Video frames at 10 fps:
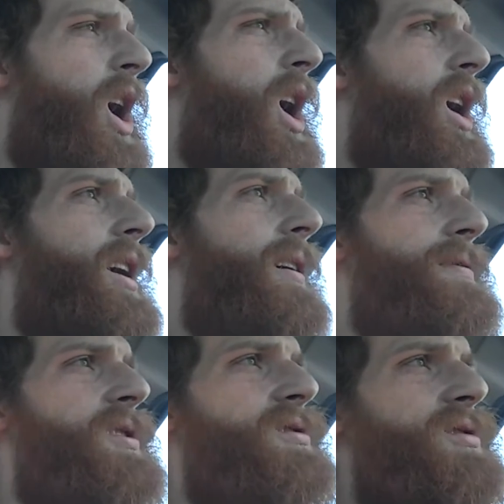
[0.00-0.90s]
oh, I have
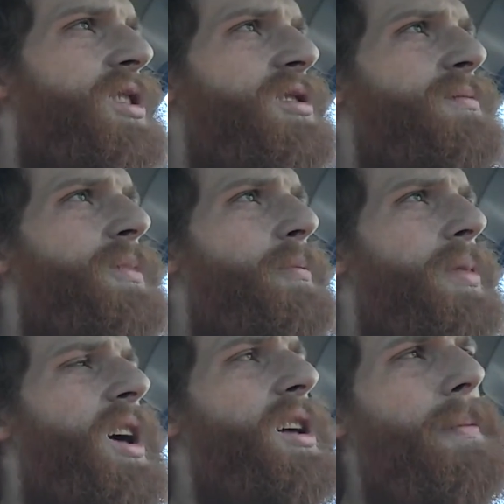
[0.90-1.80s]
to
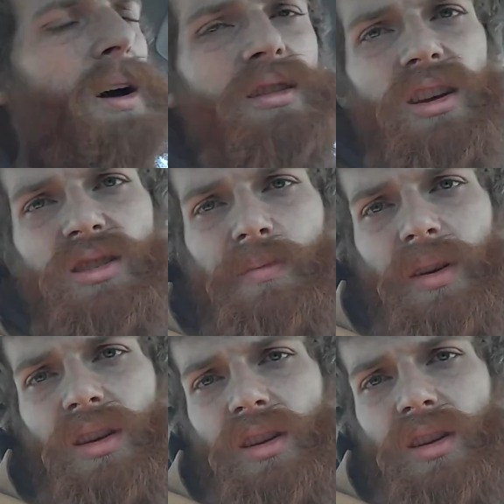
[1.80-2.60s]
complain about this, but